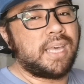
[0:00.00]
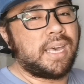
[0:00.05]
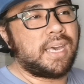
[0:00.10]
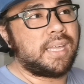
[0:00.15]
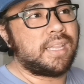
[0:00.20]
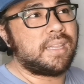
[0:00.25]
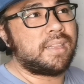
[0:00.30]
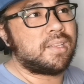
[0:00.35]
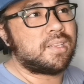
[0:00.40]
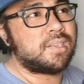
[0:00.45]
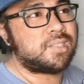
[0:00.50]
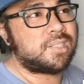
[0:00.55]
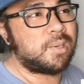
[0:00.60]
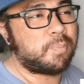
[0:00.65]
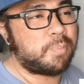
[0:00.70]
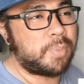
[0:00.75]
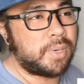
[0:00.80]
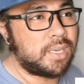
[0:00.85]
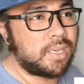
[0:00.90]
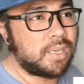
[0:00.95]
Then
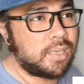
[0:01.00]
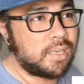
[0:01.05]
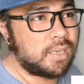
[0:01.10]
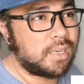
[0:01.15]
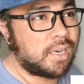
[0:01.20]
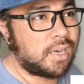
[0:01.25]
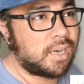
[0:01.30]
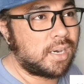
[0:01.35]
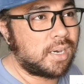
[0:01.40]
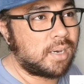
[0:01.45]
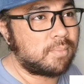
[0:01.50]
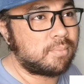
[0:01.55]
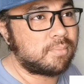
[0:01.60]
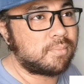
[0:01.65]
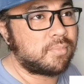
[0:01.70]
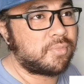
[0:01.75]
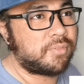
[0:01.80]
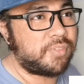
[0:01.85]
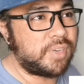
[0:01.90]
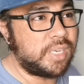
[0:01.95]
shipping
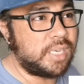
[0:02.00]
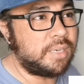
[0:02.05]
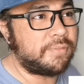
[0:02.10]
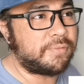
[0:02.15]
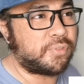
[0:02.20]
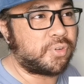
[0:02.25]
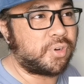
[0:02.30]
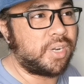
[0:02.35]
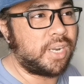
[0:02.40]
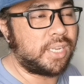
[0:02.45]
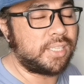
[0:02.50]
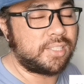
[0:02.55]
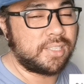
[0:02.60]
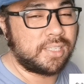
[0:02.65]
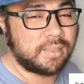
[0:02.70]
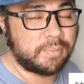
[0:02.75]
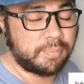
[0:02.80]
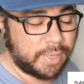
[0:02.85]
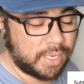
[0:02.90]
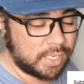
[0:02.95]
fee for
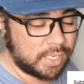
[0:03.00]
99